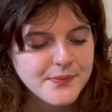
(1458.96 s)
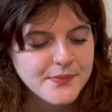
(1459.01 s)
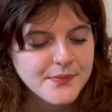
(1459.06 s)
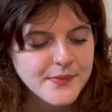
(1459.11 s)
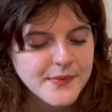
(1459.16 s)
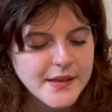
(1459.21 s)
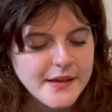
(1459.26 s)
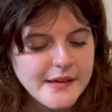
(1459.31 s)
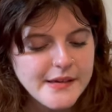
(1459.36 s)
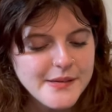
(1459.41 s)

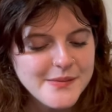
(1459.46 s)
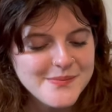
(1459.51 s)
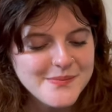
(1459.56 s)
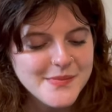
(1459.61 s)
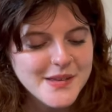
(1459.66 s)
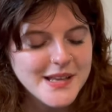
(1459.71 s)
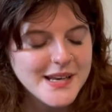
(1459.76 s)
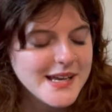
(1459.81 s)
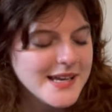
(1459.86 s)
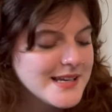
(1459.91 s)
And
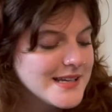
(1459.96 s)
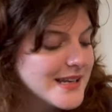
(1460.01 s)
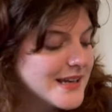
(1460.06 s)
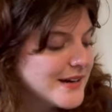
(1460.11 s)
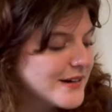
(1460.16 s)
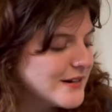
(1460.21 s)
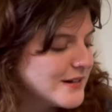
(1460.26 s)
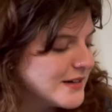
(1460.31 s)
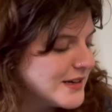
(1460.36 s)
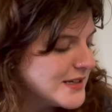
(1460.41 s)
I knit
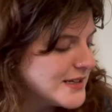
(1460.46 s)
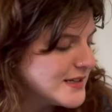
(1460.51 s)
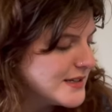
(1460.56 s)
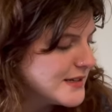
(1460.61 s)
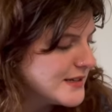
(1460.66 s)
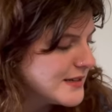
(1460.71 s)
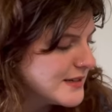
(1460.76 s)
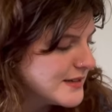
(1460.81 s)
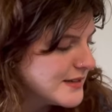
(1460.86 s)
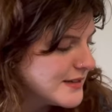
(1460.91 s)
her
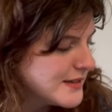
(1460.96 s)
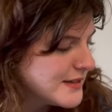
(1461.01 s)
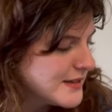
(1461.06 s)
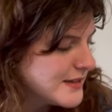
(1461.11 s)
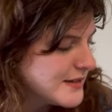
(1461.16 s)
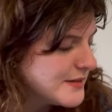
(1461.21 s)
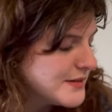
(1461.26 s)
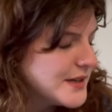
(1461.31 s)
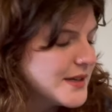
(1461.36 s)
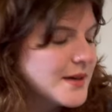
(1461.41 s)
on
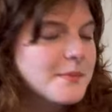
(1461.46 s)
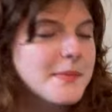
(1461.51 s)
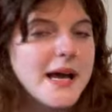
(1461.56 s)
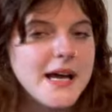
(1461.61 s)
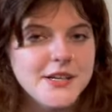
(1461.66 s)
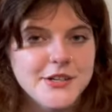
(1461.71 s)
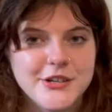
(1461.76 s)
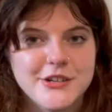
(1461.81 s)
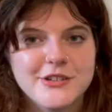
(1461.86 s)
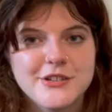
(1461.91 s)

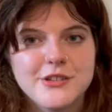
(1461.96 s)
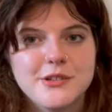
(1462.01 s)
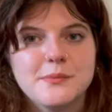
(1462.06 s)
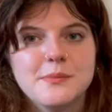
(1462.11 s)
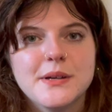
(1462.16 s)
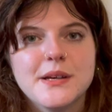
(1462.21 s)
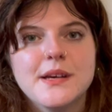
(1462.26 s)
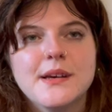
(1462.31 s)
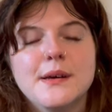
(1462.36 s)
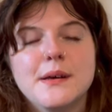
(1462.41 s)
Magic Loop
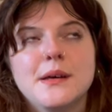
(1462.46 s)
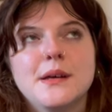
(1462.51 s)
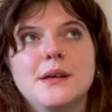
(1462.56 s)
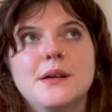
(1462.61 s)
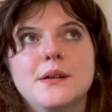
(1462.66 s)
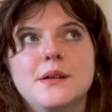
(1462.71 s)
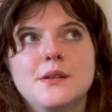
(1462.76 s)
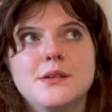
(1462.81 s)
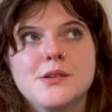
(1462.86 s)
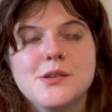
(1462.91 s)

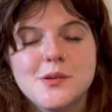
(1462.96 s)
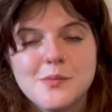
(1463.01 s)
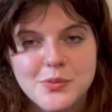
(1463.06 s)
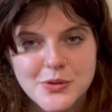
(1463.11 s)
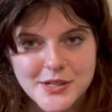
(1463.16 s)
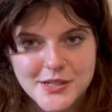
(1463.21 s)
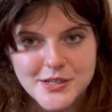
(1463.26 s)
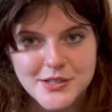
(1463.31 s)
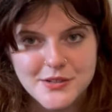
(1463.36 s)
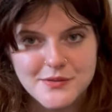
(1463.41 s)

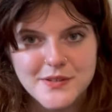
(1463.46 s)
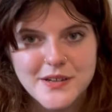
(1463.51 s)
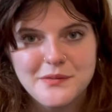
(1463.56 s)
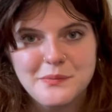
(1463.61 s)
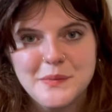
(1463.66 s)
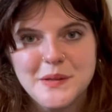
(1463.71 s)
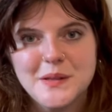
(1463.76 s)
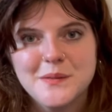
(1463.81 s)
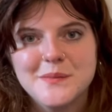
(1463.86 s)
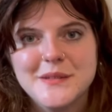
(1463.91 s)
2.25
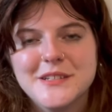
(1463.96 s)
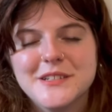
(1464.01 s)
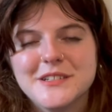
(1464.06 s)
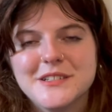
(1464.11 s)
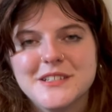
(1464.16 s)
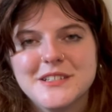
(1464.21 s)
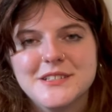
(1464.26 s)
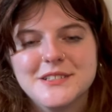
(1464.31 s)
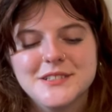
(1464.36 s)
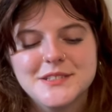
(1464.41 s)
millimeter
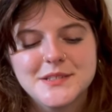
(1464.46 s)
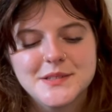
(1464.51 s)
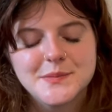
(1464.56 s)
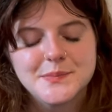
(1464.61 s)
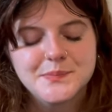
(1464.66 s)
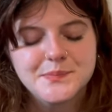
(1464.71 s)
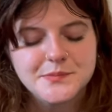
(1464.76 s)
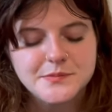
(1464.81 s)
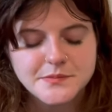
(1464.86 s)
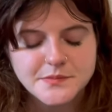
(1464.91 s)
needles.
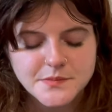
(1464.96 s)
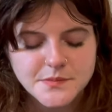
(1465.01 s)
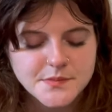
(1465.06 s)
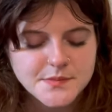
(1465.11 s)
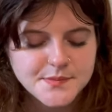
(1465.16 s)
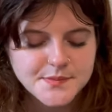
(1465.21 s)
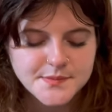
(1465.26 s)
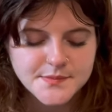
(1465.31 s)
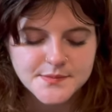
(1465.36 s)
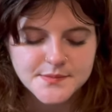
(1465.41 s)

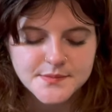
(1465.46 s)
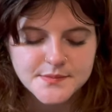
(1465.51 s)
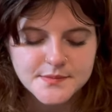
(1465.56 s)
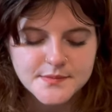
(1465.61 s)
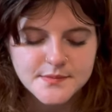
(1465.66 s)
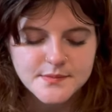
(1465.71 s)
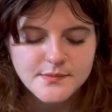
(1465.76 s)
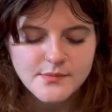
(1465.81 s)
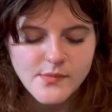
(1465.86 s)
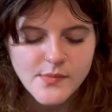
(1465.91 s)

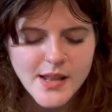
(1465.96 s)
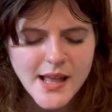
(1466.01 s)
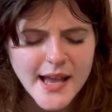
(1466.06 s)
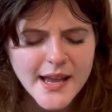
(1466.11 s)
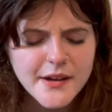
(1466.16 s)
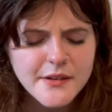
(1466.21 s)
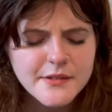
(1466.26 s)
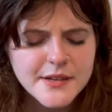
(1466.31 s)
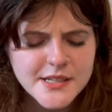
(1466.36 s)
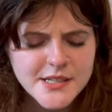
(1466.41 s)

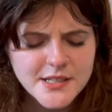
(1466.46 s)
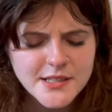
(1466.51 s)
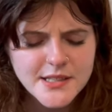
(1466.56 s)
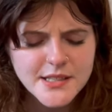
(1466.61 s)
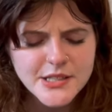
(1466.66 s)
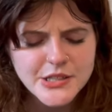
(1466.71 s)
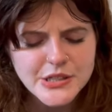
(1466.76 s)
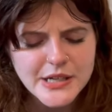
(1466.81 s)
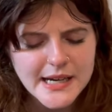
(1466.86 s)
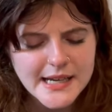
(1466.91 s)
I originally
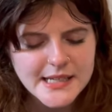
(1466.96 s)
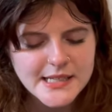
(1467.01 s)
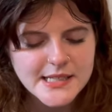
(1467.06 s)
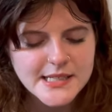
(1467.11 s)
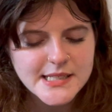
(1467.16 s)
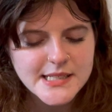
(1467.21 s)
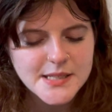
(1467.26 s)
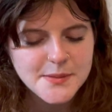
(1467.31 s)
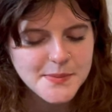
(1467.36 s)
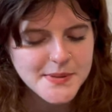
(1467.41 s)
tried on
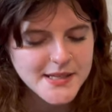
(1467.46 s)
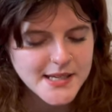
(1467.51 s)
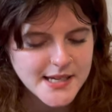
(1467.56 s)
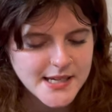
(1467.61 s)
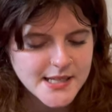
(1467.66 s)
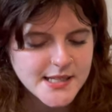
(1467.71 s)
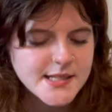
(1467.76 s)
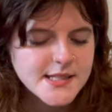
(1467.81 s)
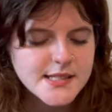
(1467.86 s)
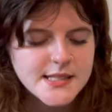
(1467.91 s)

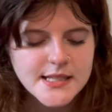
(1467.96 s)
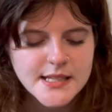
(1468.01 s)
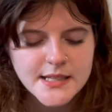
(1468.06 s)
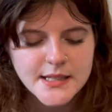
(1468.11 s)
DPNs